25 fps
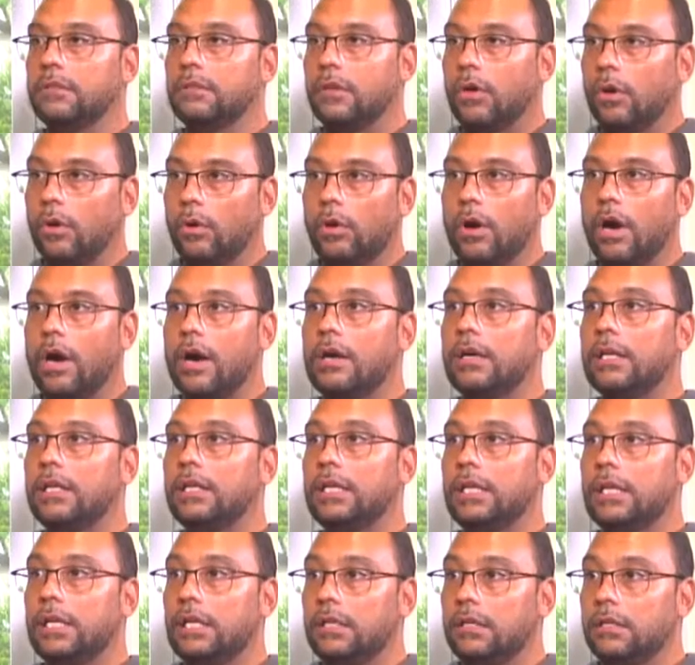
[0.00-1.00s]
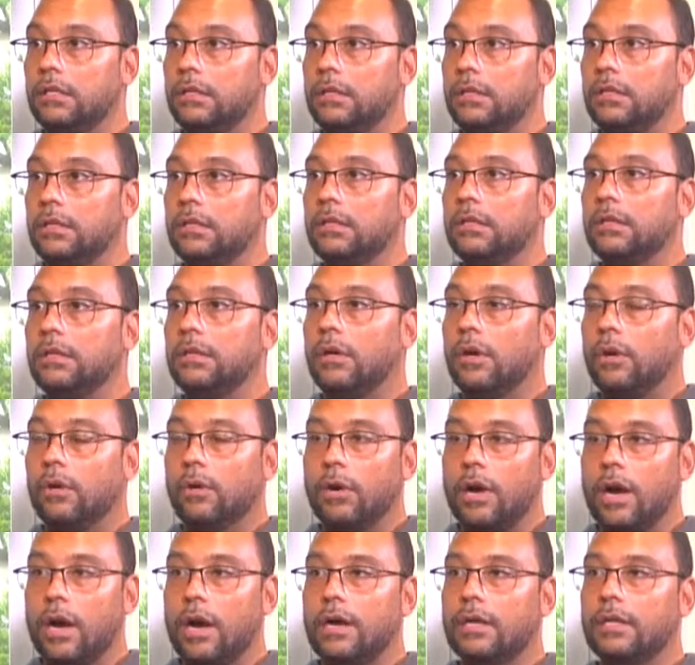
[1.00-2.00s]
Wholeheartedly. Okay.
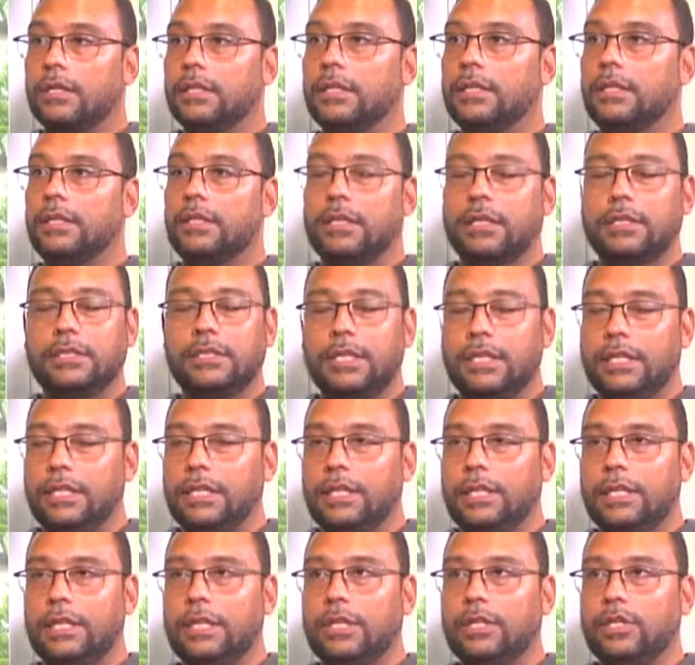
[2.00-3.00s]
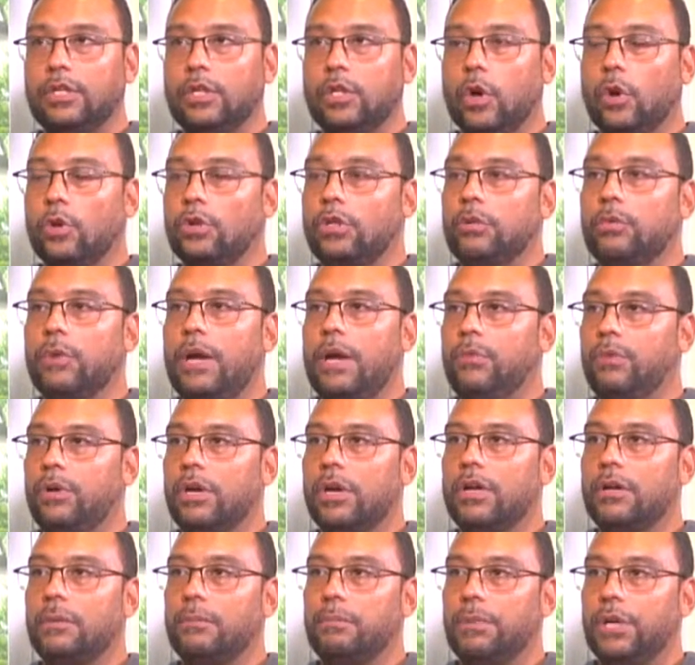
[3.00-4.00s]
Wholeheartedly. 'Cause the only way we're
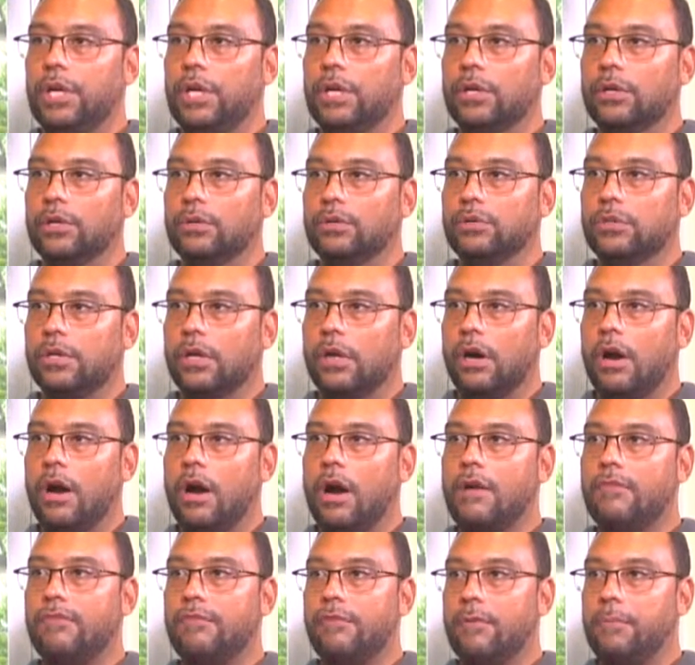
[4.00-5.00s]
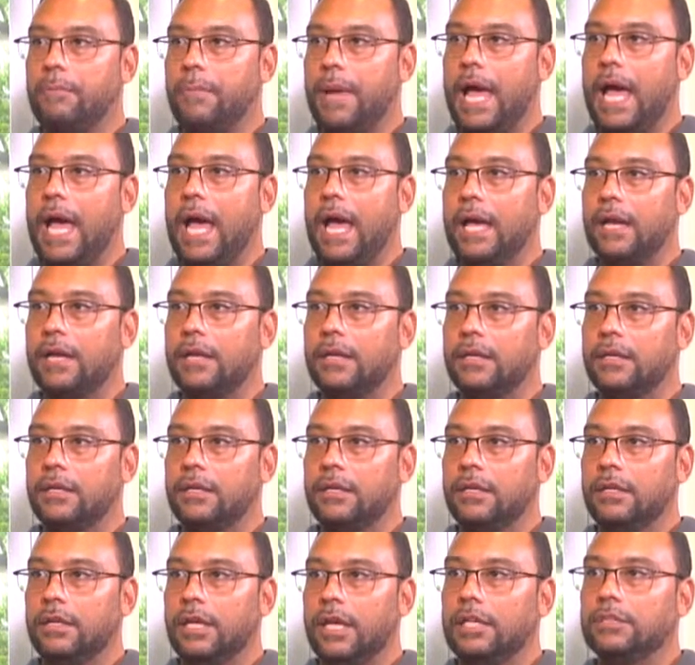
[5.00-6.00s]
going to build Hartford back
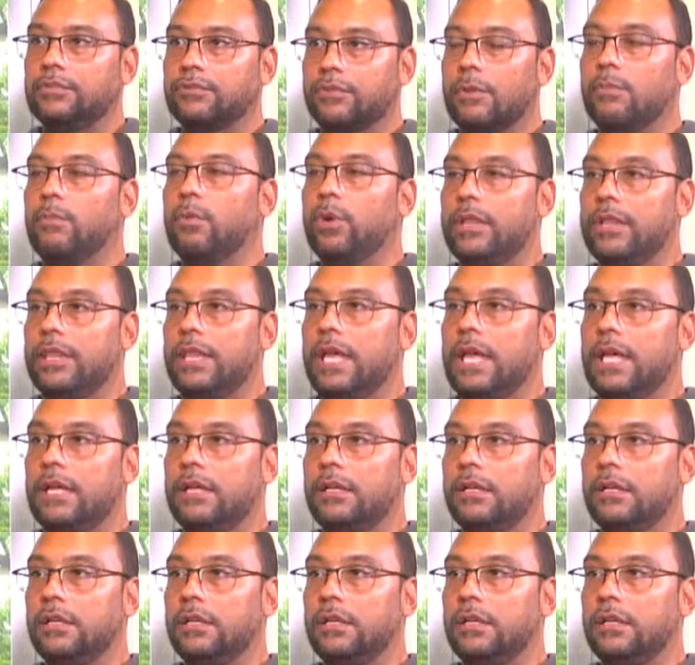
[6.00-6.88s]
is from within.